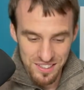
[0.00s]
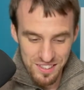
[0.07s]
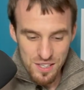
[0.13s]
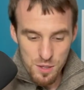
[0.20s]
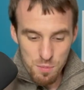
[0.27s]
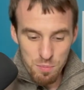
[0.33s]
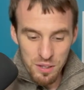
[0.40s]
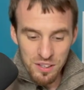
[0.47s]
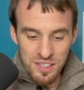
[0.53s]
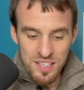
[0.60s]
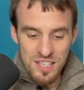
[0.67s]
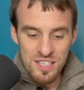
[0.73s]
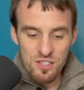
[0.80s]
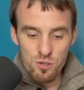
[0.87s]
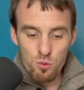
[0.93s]
The
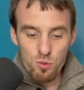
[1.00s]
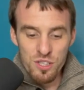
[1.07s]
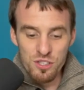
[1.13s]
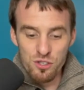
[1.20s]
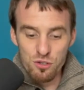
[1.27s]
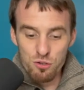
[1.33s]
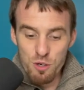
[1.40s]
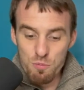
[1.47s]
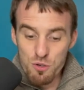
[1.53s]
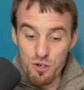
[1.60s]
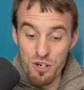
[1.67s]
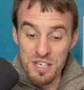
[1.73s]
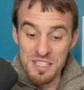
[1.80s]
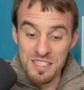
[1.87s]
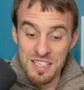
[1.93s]
ability to read Scripture
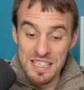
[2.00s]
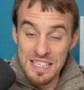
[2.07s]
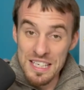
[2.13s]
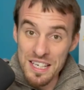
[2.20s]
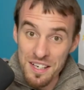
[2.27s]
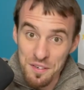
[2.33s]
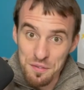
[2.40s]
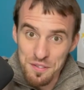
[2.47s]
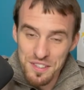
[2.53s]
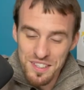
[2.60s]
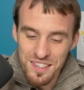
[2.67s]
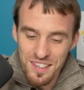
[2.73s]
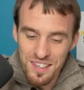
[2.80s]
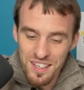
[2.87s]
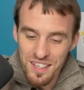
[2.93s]
is a gift,
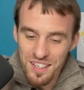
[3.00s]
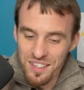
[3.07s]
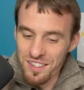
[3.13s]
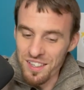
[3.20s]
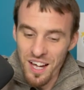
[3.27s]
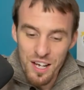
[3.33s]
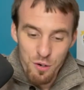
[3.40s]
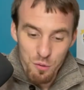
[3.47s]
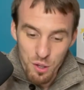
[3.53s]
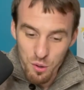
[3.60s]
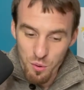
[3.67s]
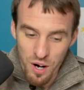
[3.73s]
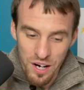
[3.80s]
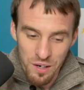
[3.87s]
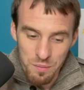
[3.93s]
not a
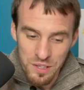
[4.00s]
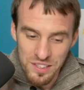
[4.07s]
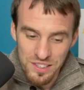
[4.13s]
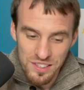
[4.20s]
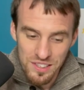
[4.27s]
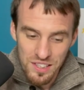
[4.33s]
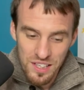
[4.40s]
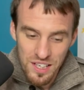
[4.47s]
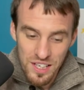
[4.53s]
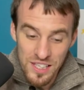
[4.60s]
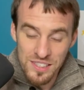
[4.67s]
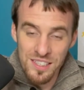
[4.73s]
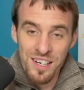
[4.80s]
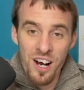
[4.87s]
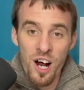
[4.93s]
requirement.
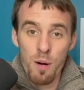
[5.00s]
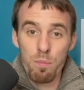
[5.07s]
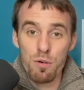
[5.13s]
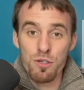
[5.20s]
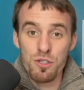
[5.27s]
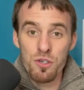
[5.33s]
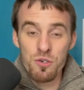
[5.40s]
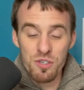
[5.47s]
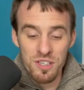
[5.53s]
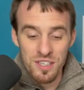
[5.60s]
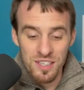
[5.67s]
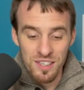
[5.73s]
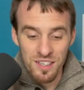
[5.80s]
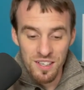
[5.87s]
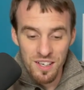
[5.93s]
It's an
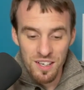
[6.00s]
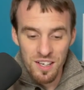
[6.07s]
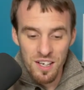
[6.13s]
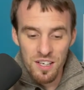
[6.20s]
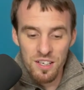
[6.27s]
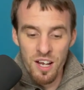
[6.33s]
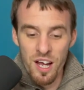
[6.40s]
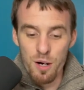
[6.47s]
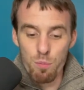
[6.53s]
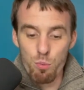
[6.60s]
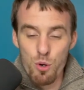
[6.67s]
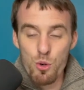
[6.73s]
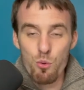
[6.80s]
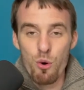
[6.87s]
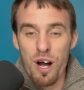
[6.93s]
opportunity, not a
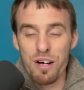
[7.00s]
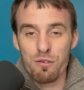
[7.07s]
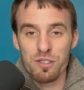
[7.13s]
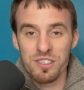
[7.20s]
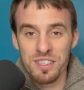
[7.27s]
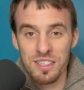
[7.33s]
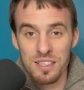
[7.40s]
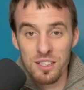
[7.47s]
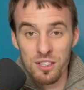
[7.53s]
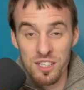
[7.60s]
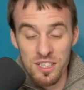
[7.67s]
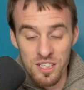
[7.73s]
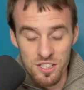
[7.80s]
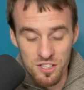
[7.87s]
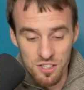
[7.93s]
prerequisite
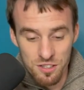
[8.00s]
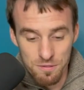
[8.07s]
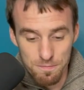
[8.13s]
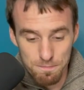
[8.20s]
condition.